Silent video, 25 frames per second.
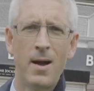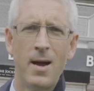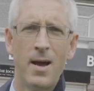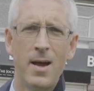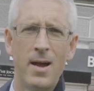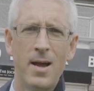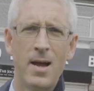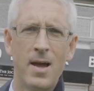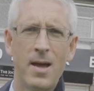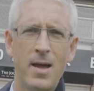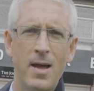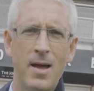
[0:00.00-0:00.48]

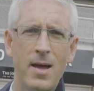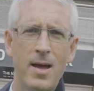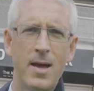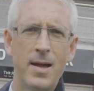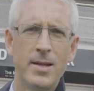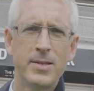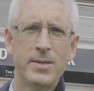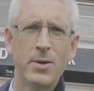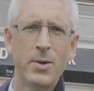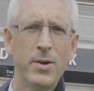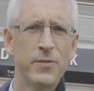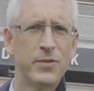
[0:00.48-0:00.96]

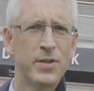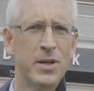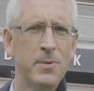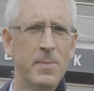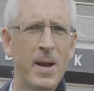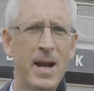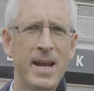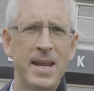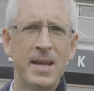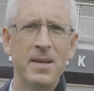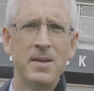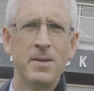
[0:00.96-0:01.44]
Don't have too
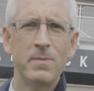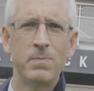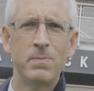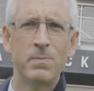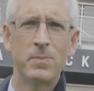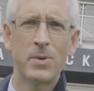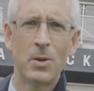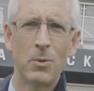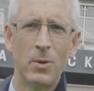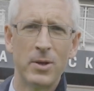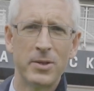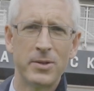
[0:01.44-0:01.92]
many,
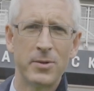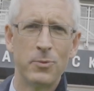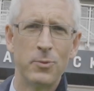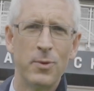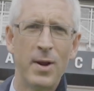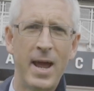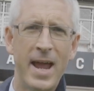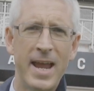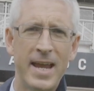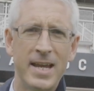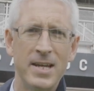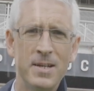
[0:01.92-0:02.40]
don't like the
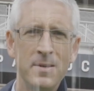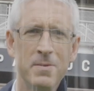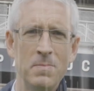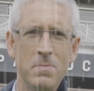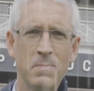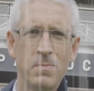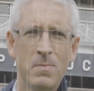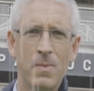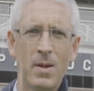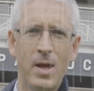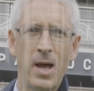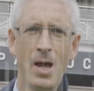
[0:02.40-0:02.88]
rain.
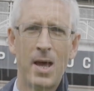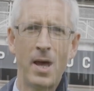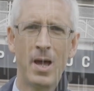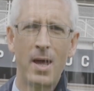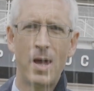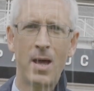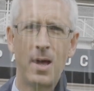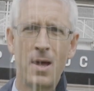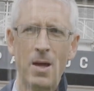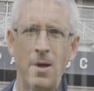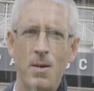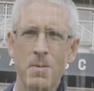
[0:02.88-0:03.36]

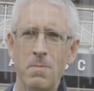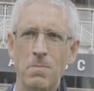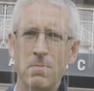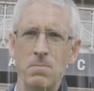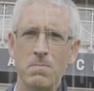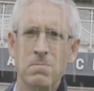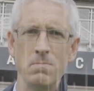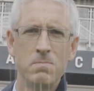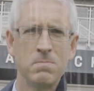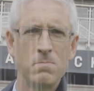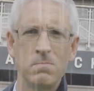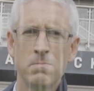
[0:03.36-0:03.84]
Can't
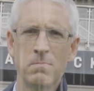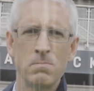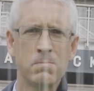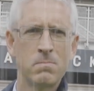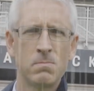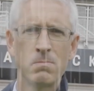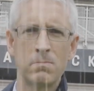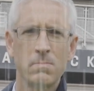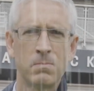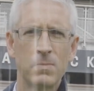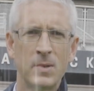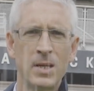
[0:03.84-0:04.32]

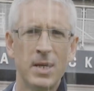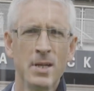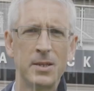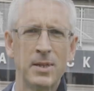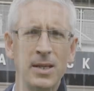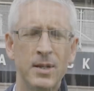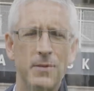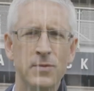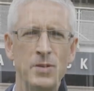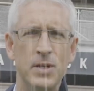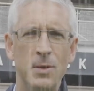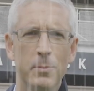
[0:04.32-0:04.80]

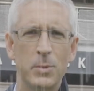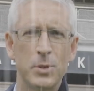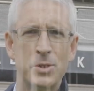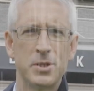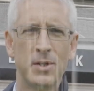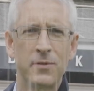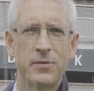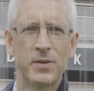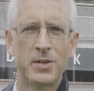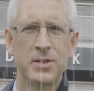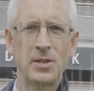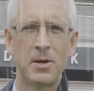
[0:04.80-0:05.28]
think of too much
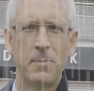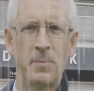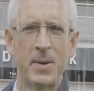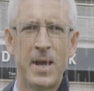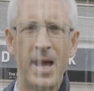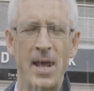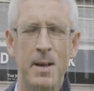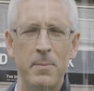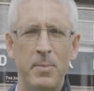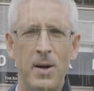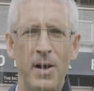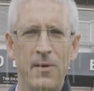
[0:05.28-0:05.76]
off the top of my
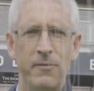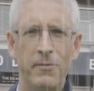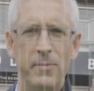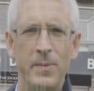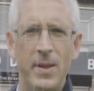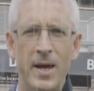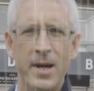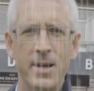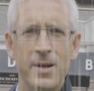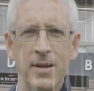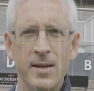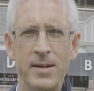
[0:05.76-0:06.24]
head apart from
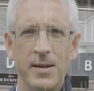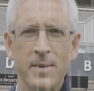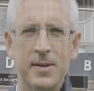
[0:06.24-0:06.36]
that.